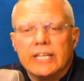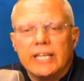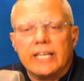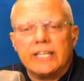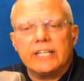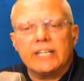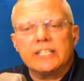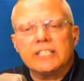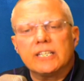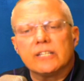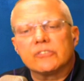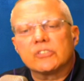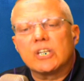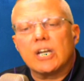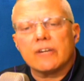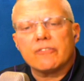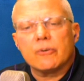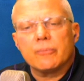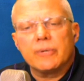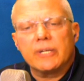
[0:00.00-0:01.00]
And it gives
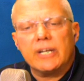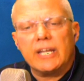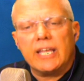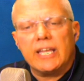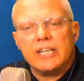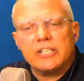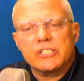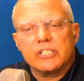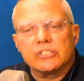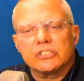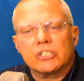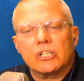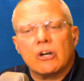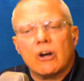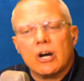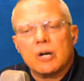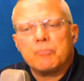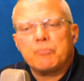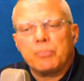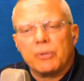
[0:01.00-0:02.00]
government agents
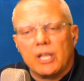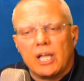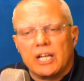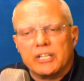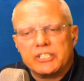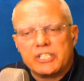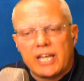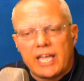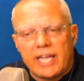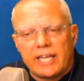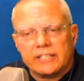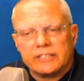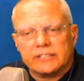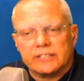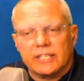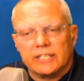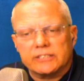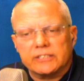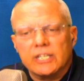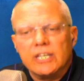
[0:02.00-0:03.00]
carte blanche
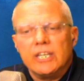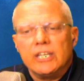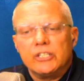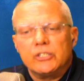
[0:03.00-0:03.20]
access